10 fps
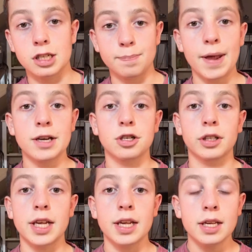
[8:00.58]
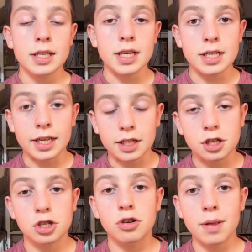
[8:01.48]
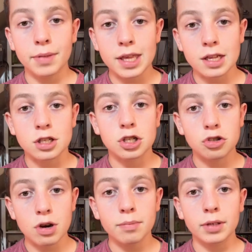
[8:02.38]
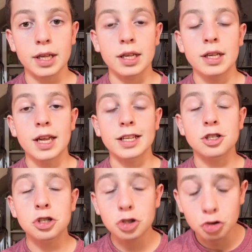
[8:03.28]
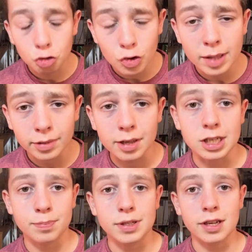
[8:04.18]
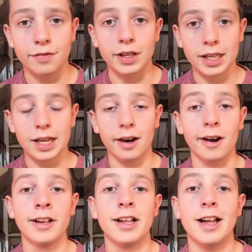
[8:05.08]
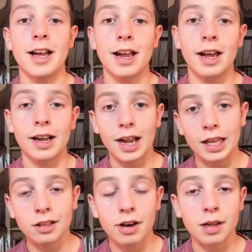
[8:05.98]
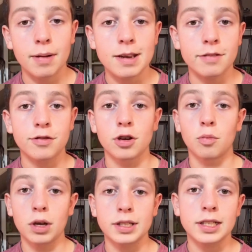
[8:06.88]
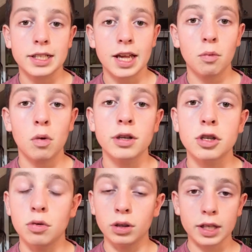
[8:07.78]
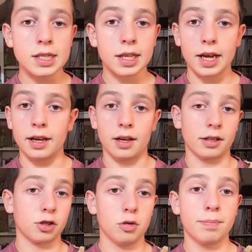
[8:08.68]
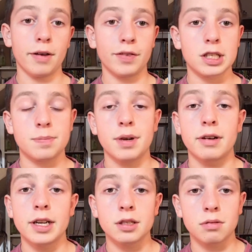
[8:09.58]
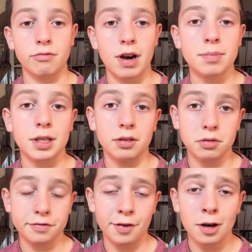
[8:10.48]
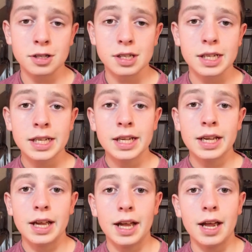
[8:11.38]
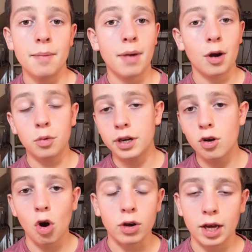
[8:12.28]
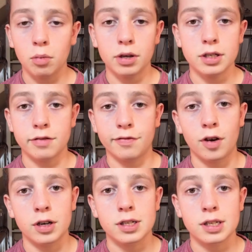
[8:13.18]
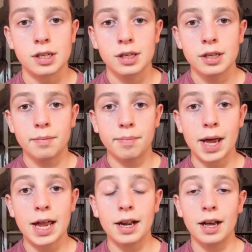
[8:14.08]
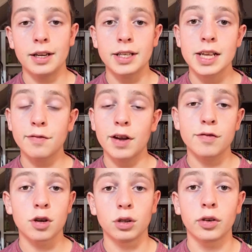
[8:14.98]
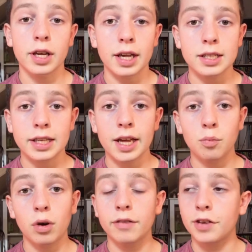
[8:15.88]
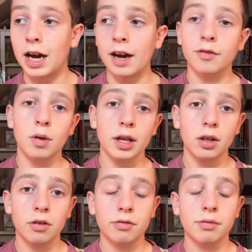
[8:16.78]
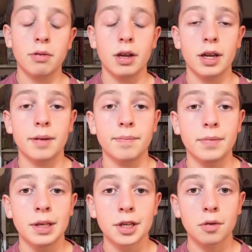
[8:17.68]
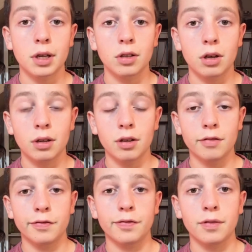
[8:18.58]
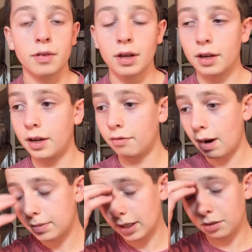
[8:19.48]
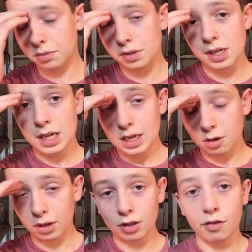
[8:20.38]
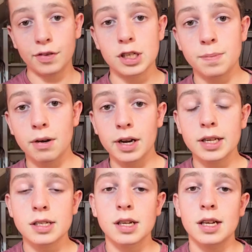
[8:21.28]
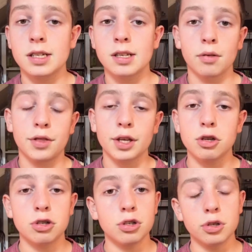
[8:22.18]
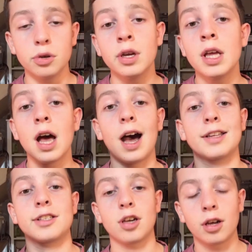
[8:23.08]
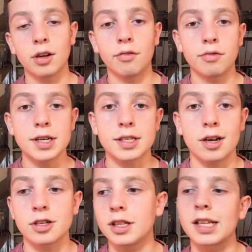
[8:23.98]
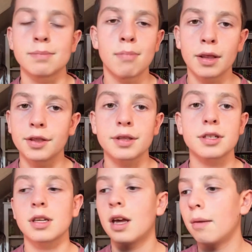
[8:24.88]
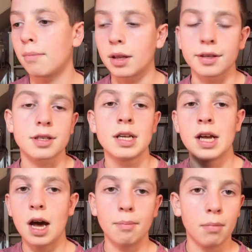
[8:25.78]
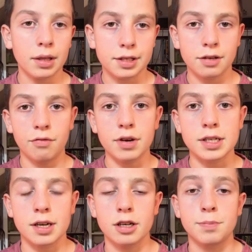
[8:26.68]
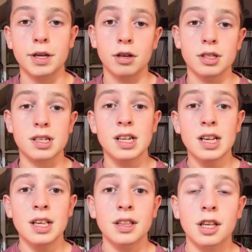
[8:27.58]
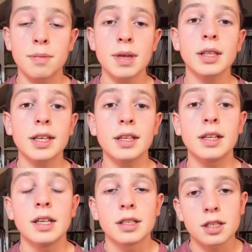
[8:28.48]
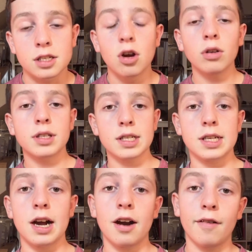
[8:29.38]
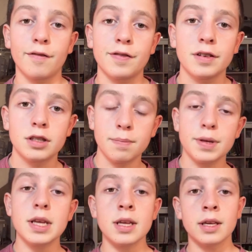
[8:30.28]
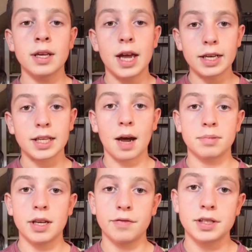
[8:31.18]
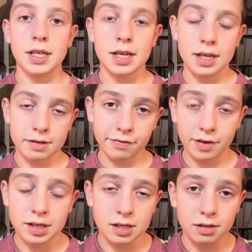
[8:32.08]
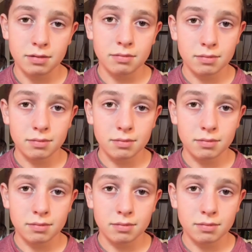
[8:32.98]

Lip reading: especially need extremely specific care, and I highly recommend, if you're wanting to get one, you at least get a good bit of experience with reptiles first. I would not get one as a first pet, and even if you're looking into getting one, if you have quite a lot of reptiles, quite a lot of experience, I still think you should do a ton of research, and that's months and months and months of research, because the chameleon does not deserve to be in captivity if it isn't